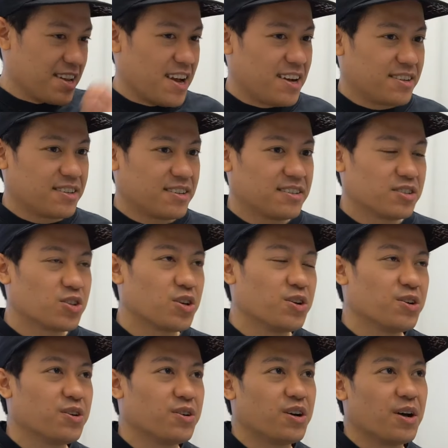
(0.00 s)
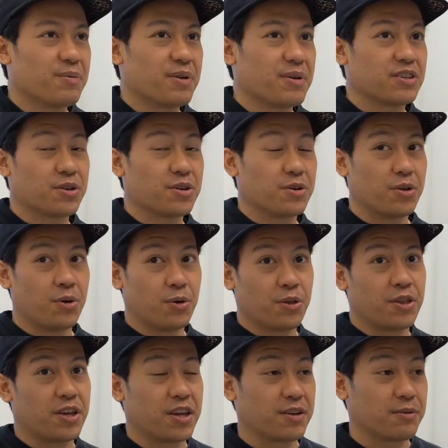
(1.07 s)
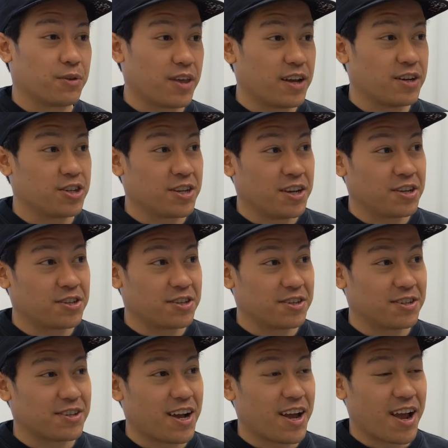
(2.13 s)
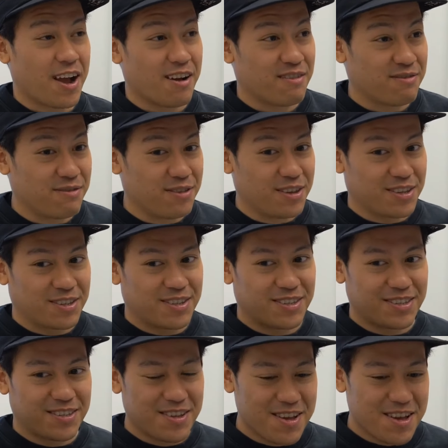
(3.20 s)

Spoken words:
Yeah. So so the whole thing with education is I have this